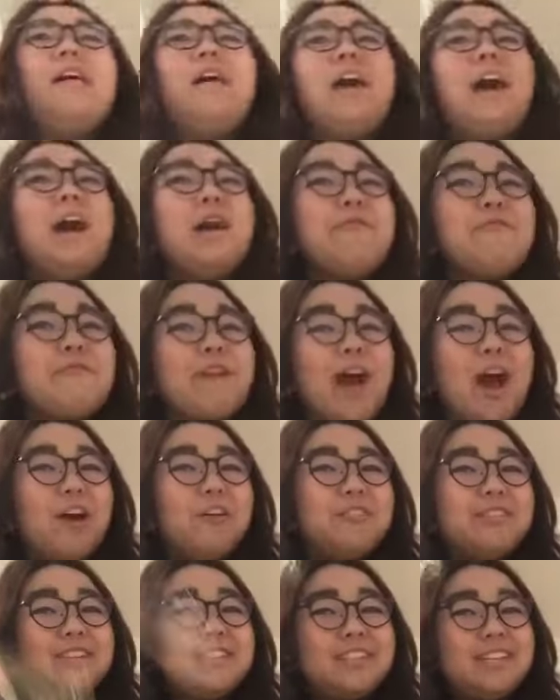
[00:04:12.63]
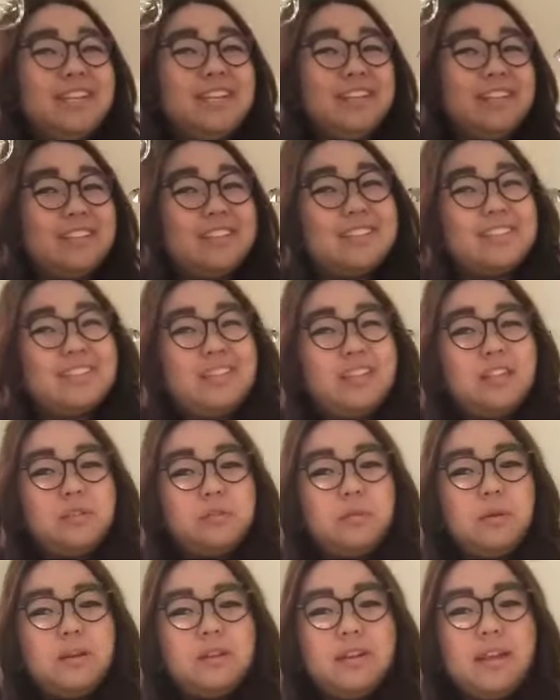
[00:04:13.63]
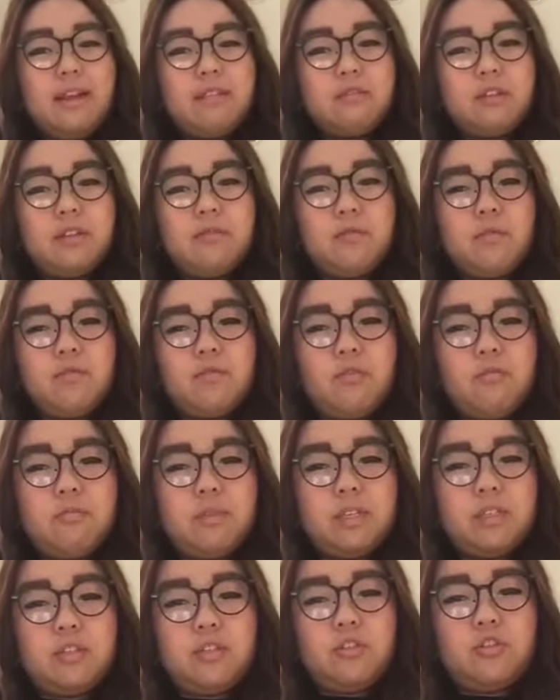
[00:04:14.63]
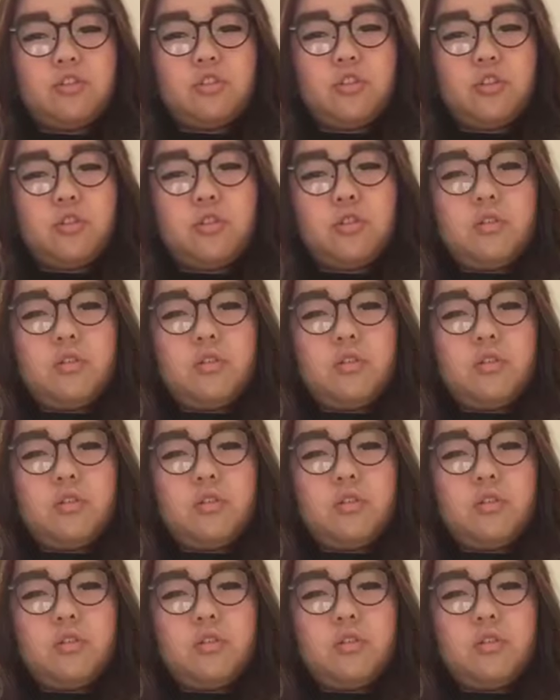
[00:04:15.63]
I found these. This one now time for mixing stir.